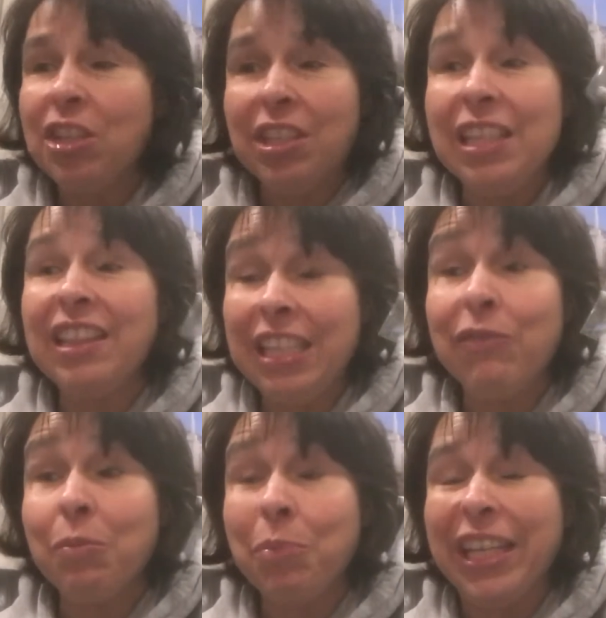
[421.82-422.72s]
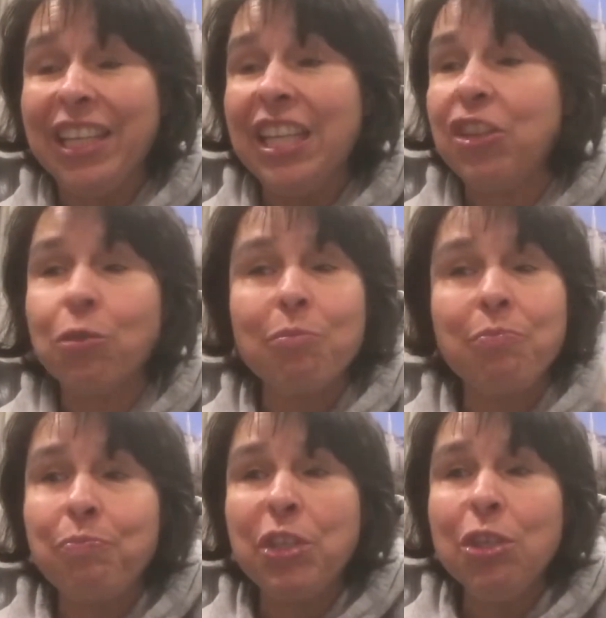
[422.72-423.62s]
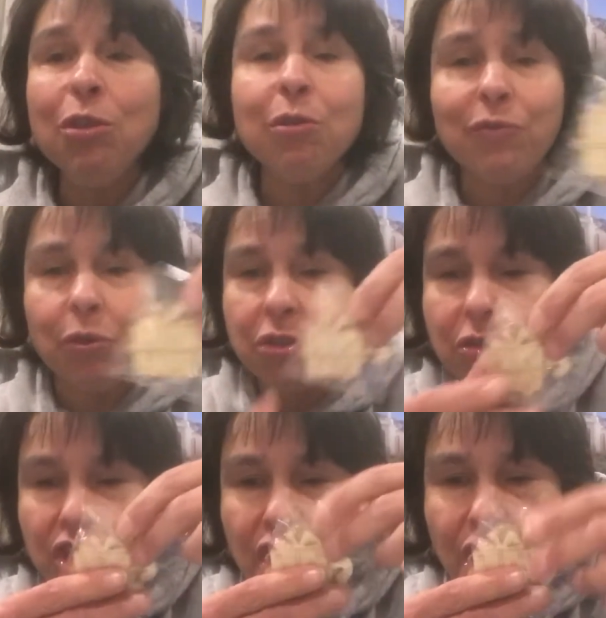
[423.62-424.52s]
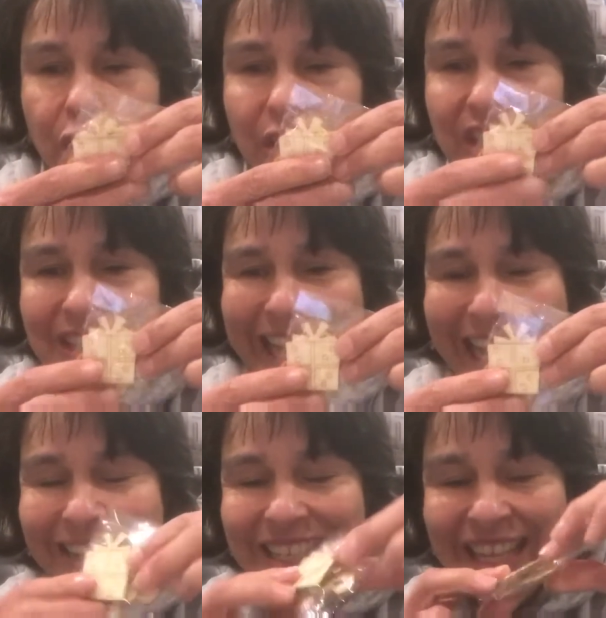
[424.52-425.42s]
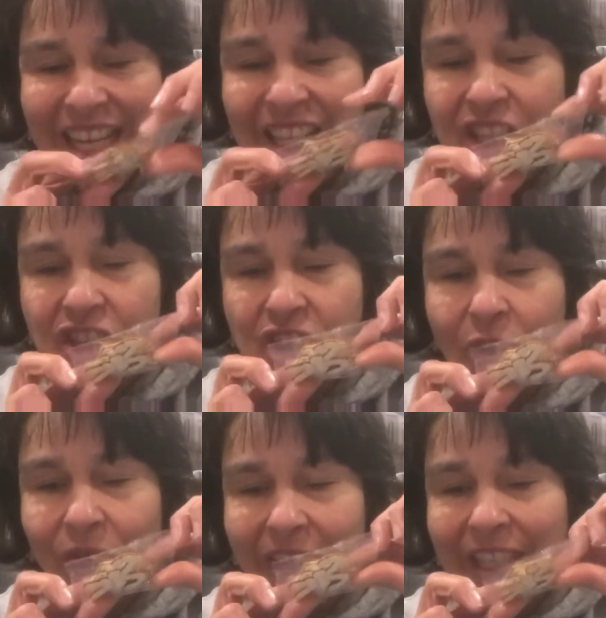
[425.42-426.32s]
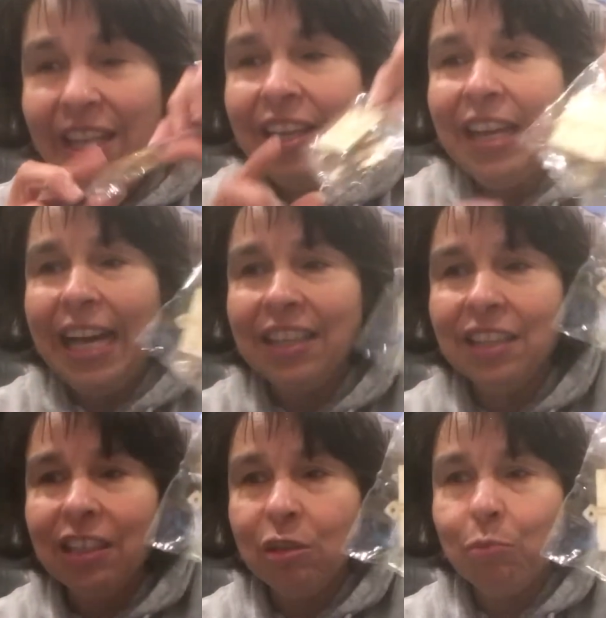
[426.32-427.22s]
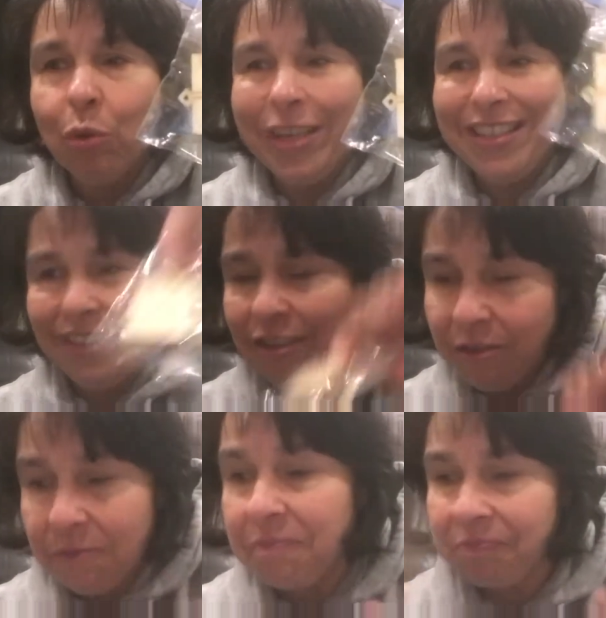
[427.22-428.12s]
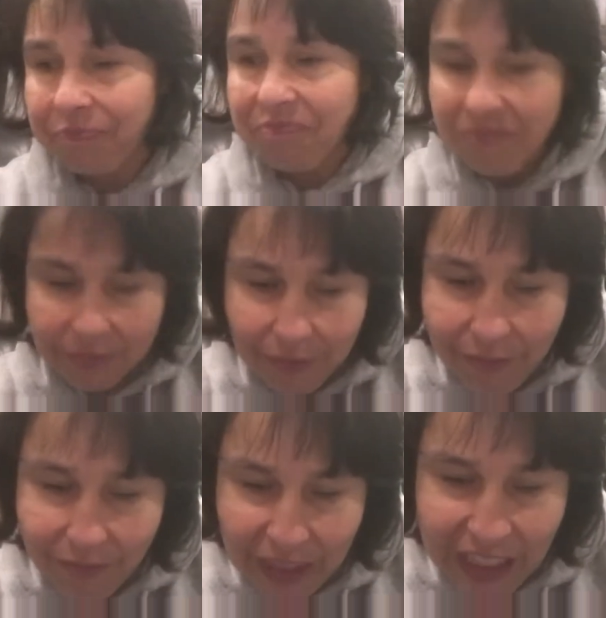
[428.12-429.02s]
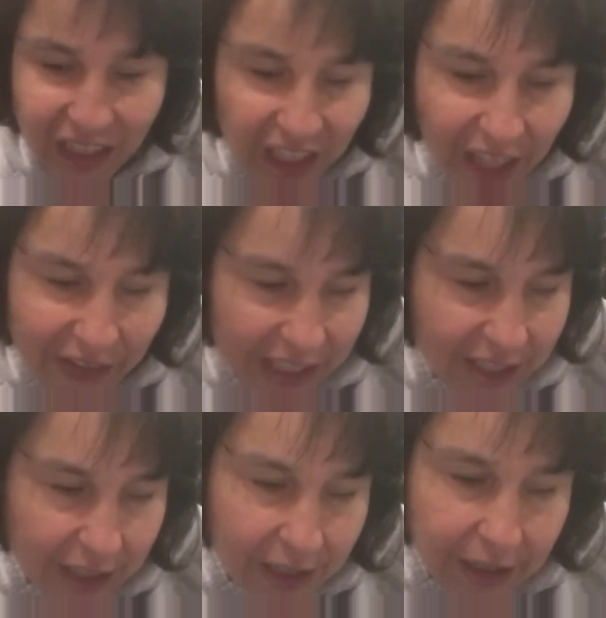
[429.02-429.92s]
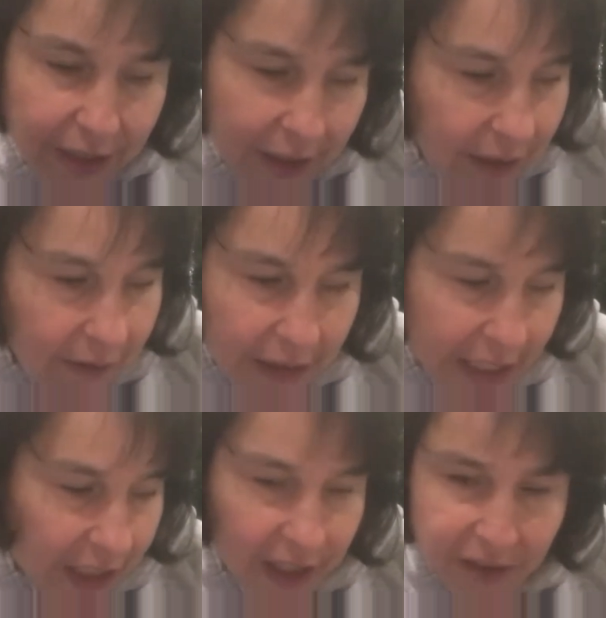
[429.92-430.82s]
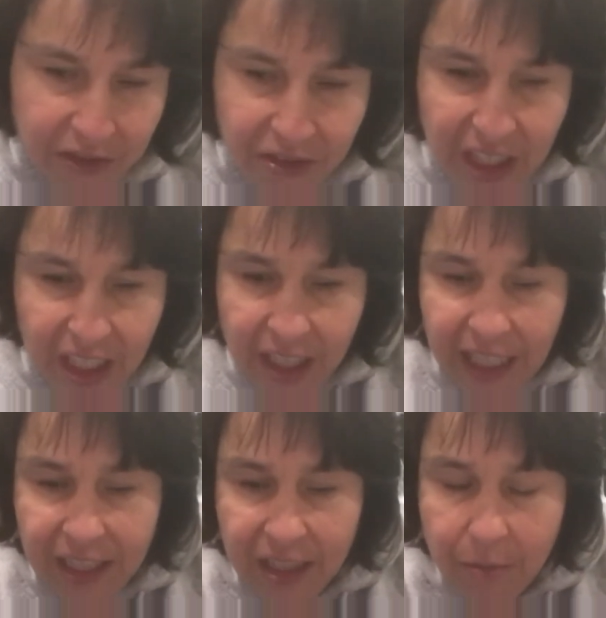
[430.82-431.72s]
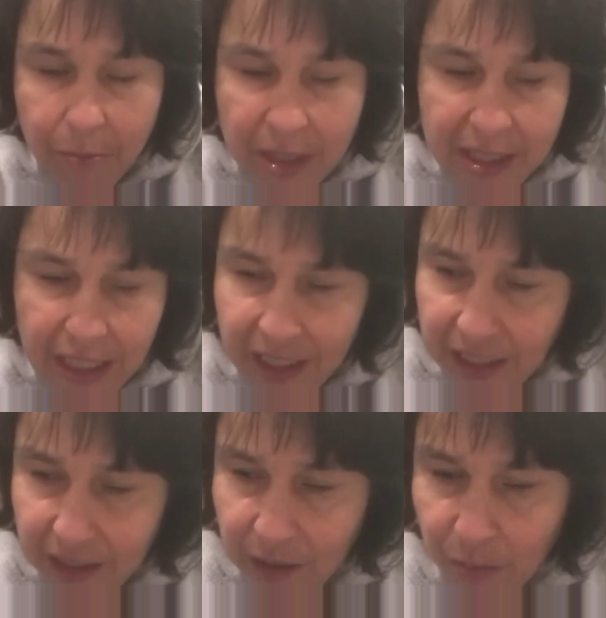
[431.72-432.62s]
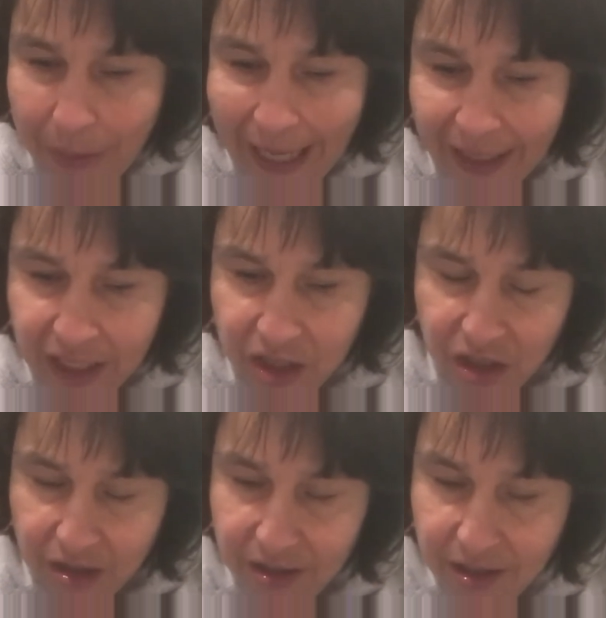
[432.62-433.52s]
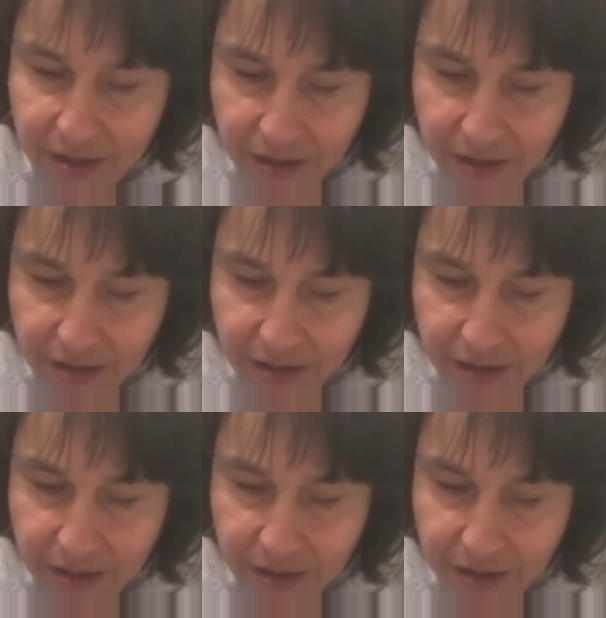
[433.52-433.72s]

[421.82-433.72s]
can leave them plain, and they're beautiful. So she included the candy cane, the snowflake, and the little present. Love it. And I think I didn't miss any little packages